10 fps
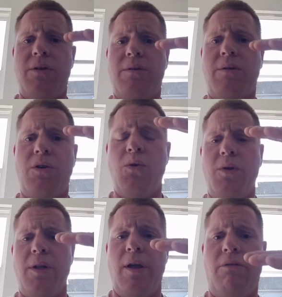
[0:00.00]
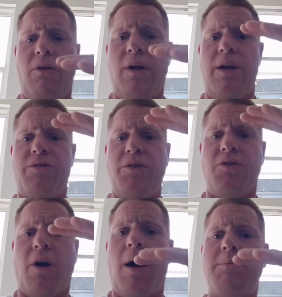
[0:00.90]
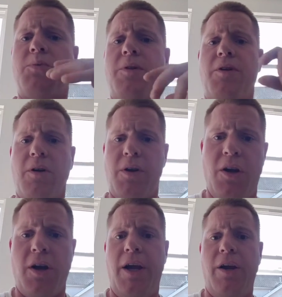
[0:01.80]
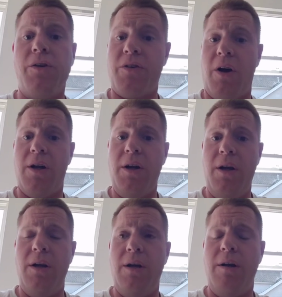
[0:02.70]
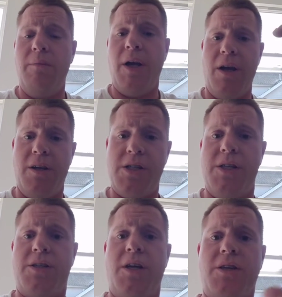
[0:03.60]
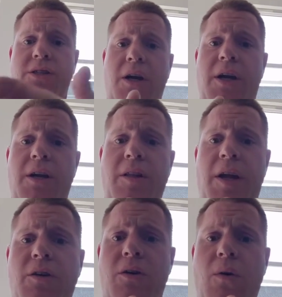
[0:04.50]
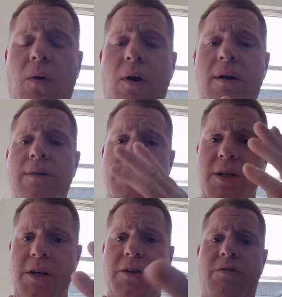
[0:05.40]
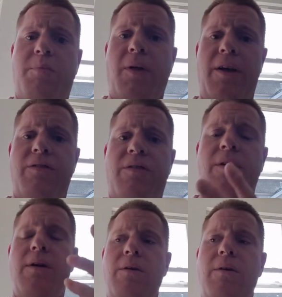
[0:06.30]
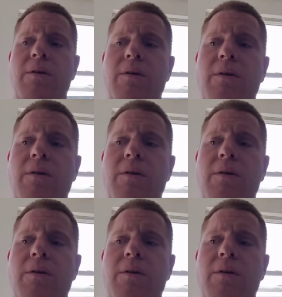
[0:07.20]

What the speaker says: coolant level as it drops with your heaters on, because it's going to suck into the heater core. It's going to displace more.